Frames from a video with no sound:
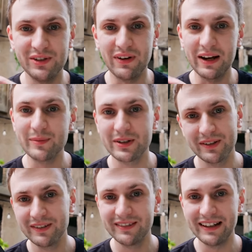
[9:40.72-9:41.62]
developed
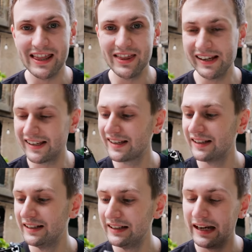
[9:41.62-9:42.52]
in this,
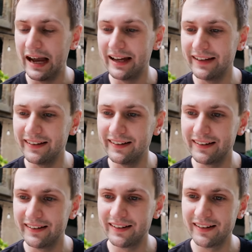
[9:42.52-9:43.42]
and
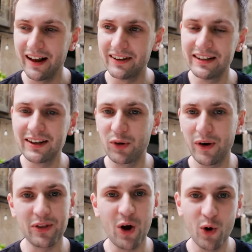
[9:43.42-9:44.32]
I think
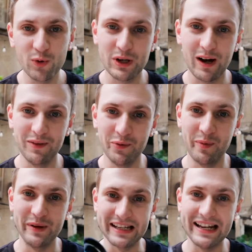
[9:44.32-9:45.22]
throughout the whole time that
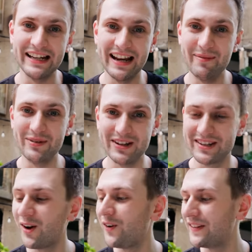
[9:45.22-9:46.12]
we've been taking
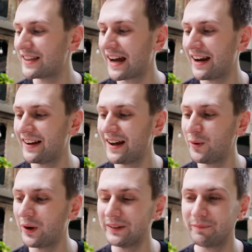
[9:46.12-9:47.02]
images on this Canon
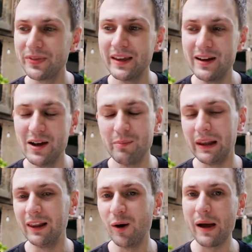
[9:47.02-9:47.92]
A1, been
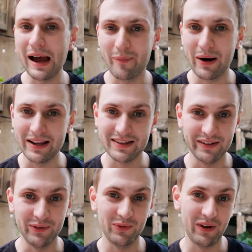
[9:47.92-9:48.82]
a little bit
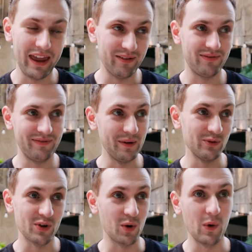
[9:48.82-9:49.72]
apprehensive if it
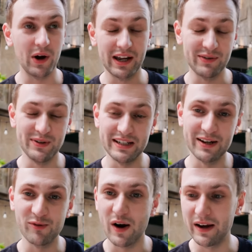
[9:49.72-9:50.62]
was gonna work, if we did
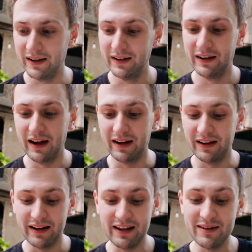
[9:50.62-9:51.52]
it right,
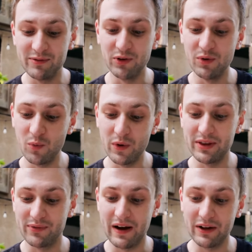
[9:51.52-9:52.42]
even with
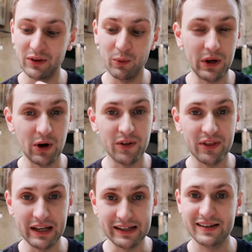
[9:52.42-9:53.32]
the fact that we got
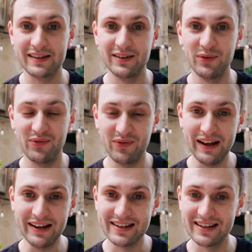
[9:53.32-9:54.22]
this
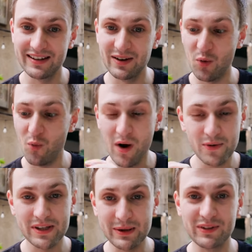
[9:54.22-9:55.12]
fixed
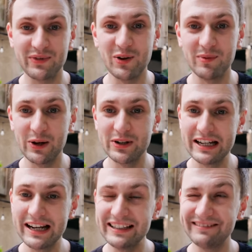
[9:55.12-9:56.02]
whilst there was film loaded
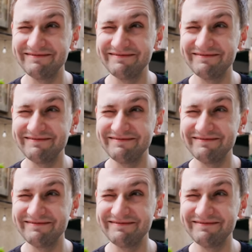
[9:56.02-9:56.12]
in it,